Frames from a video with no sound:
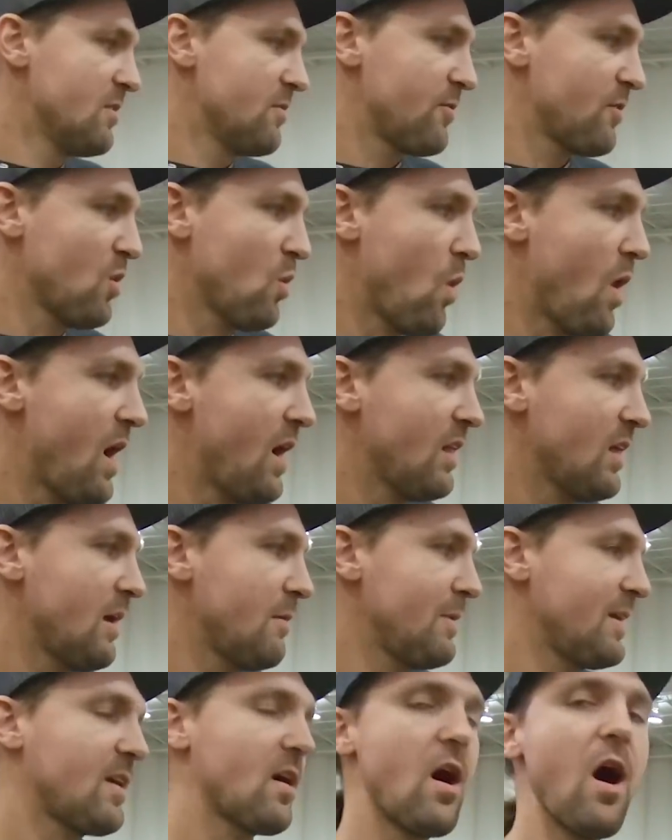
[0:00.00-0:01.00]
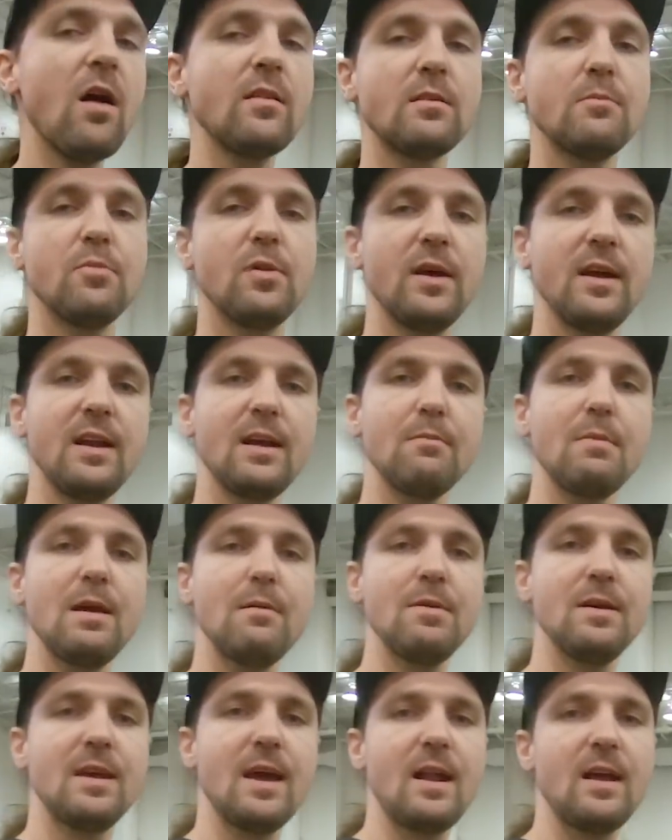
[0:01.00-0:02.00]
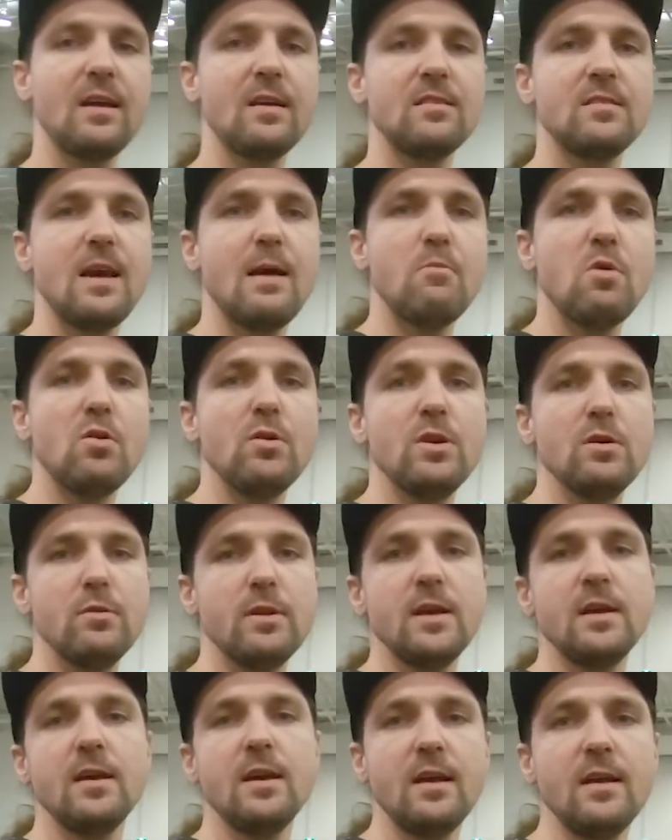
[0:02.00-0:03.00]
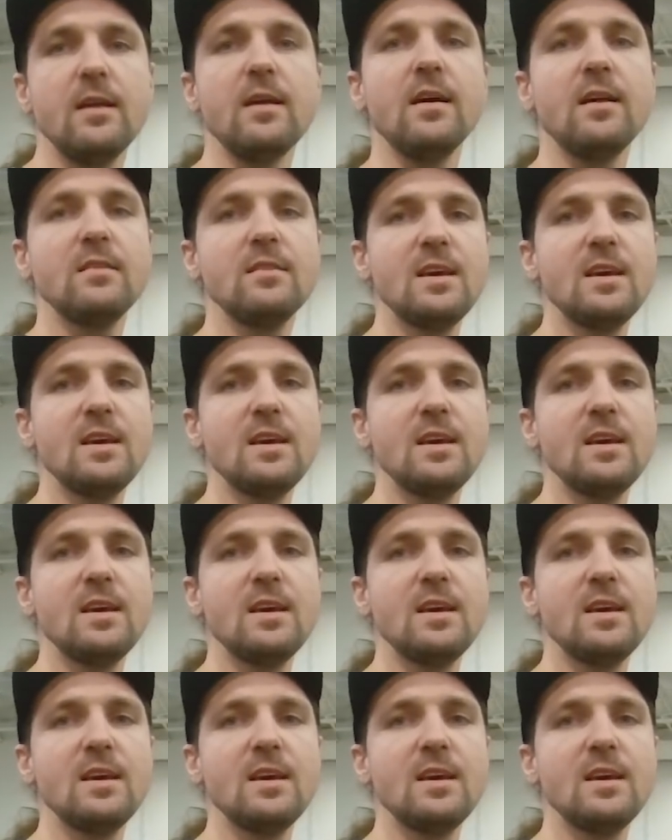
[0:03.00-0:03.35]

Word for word: For a while I've been contemplating maybe getting a demo unit and,